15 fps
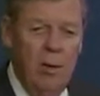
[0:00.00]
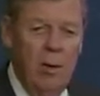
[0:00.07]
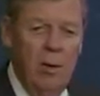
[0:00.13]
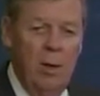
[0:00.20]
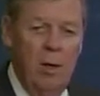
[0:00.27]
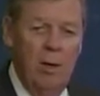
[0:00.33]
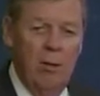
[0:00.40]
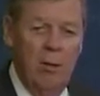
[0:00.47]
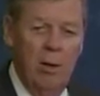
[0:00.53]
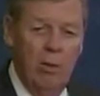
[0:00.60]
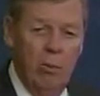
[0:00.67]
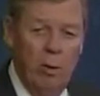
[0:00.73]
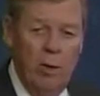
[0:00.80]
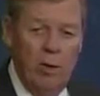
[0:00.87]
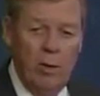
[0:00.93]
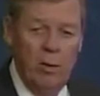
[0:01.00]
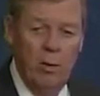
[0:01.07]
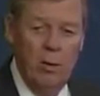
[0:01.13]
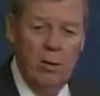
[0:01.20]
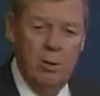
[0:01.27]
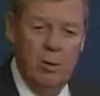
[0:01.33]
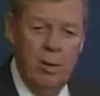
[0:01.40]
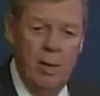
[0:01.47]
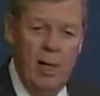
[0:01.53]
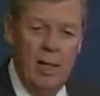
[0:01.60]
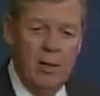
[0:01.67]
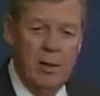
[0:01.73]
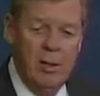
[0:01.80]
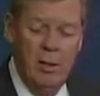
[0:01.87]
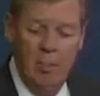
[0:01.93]
either in research or in
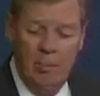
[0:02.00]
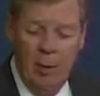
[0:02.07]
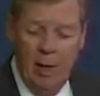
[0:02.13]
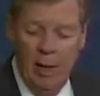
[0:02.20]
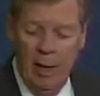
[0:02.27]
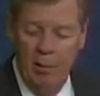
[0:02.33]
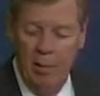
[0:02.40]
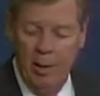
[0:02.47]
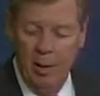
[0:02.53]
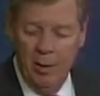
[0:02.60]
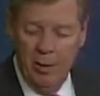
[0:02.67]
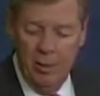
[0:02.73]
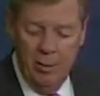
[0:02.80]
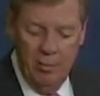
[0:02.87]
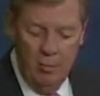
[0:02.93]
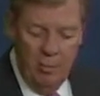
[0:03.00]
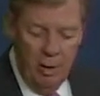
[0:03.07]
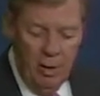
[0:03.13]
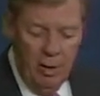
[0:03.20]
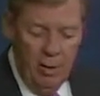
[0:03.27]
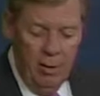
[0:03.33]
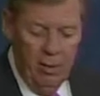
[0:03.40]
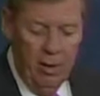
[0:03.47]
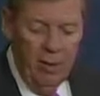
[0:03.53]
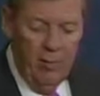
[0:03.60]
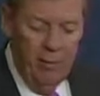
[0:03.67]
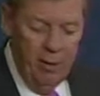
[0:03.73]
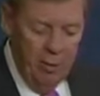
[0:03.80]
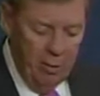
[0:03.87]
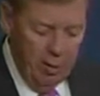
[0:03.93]
actually applied medicine. They
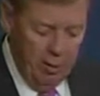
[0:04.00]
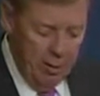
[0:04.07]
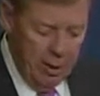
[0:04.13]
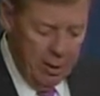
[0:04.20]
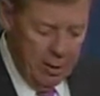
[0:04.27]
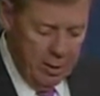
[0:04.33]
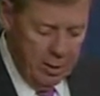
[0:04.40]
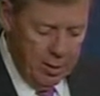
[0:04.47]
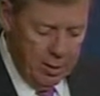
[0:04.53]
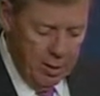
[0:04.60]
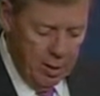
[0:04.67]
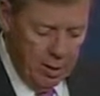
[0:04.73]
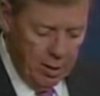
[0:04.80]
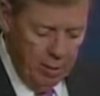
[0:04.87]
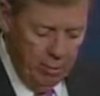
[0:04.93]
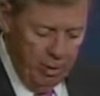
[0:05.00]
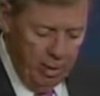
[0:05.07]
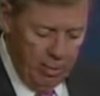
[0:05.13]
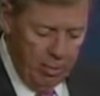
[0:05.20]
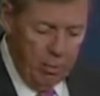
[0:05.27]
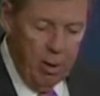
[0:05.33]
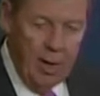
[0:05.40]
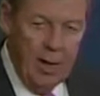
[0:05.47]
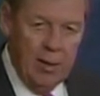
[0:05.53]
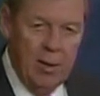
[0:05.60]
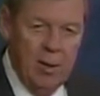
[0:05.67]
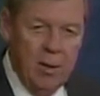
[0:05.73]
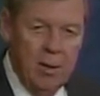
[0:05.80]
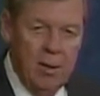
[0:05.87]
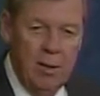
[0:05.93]
fear that medicine's not going to be the
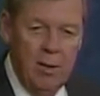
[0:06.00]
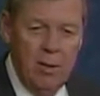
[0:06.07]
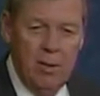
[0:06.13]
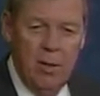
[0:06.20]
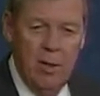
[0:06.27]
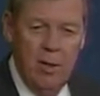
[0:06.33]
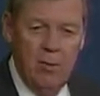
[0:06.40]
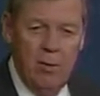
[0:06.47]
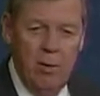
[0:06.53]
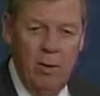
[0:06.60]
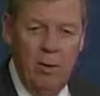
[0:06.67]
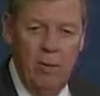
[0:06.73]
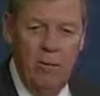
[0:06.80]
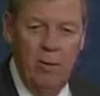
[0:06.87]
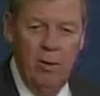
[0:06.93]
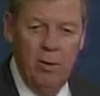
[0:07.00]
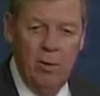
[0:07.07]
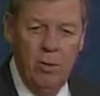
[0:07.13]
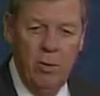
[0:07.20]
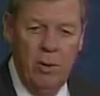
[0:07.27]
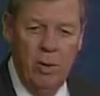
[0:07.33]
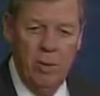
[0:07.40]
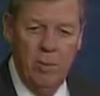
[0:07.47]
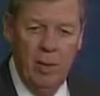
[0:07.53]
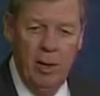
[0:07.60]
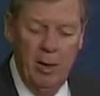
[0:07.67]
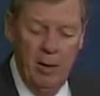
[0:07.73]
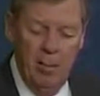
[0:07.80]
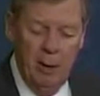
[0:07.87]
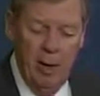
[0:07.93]
practice in this country in the future that it's been
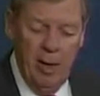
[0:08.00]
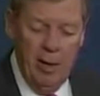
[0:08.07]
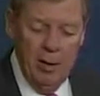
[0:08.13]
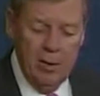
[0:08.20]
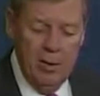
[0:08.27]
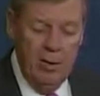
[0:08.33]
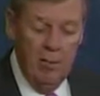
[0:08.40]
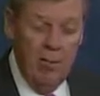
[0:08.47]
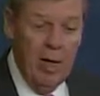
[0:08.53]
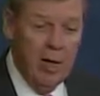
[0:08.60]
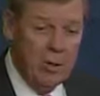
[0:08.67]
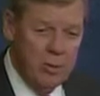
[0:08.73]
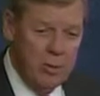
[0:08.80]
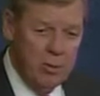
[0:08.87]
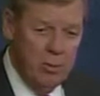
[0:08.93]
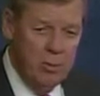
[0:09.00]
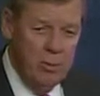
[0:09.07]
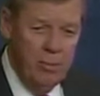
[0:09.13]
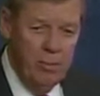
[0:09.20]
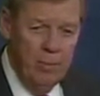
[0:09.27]
in the past. And if that's true,